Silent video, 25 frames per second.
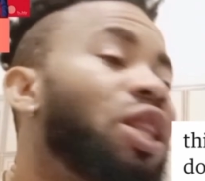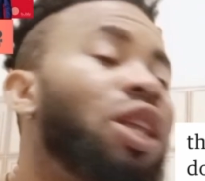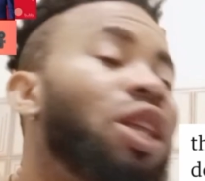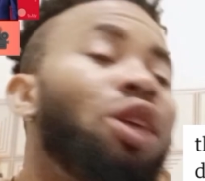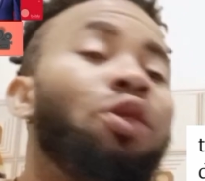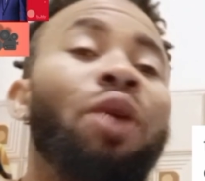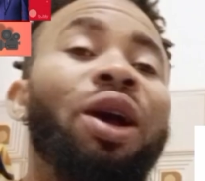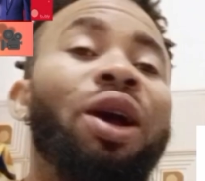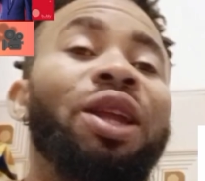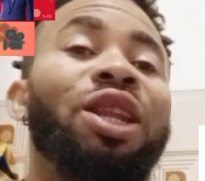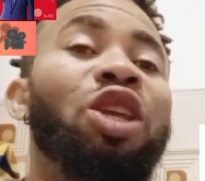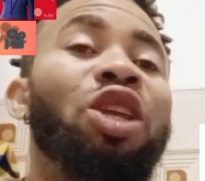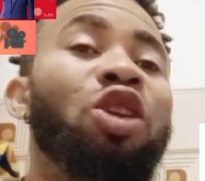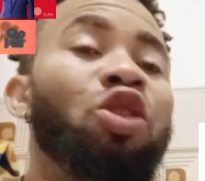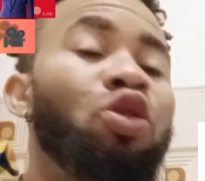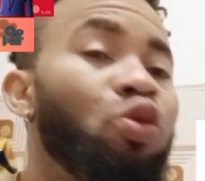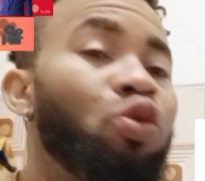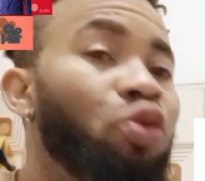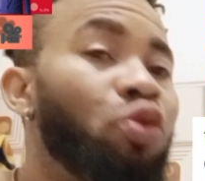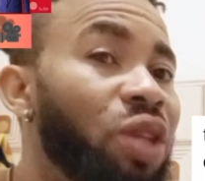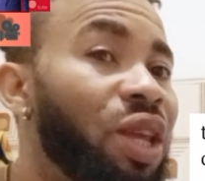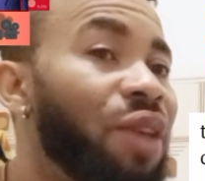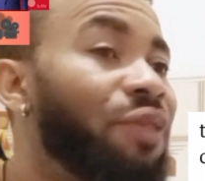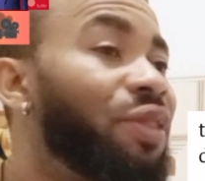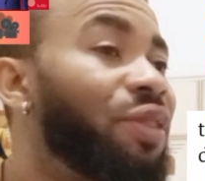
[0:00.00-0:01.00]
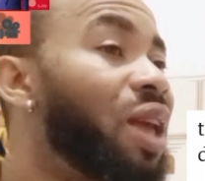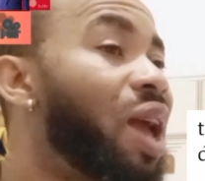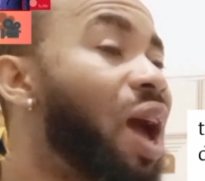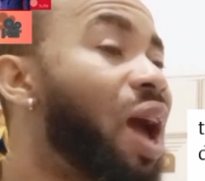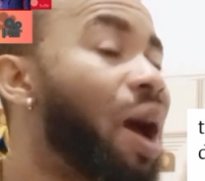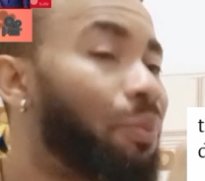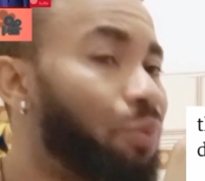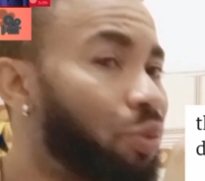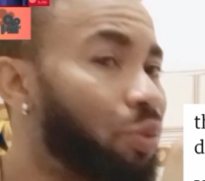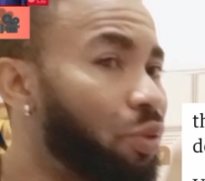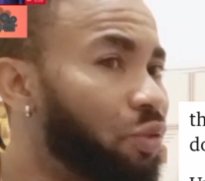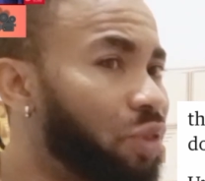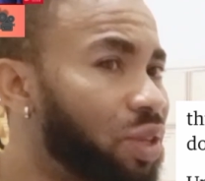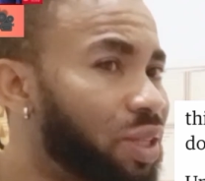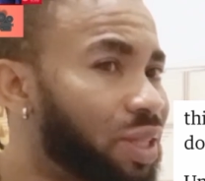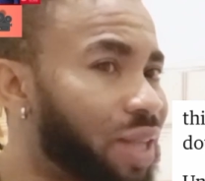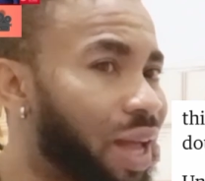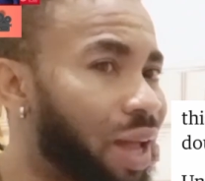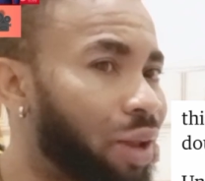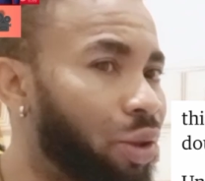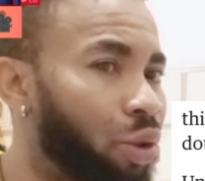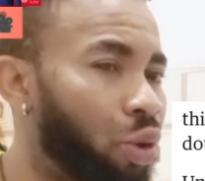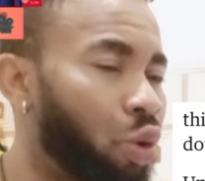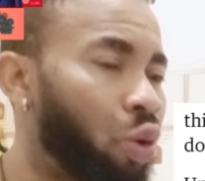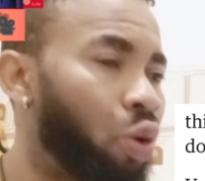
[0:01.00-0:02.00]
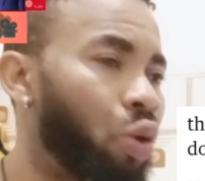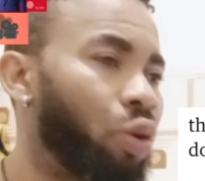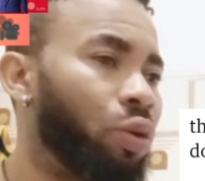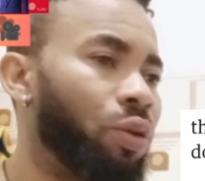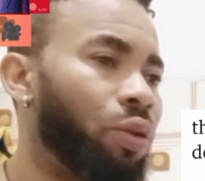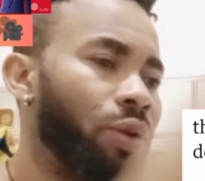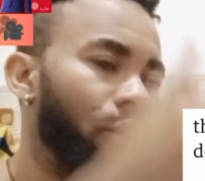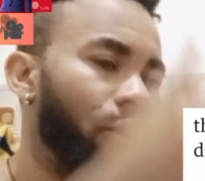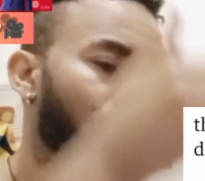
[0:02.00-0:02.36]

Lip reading: They want they use, if they approve this at law,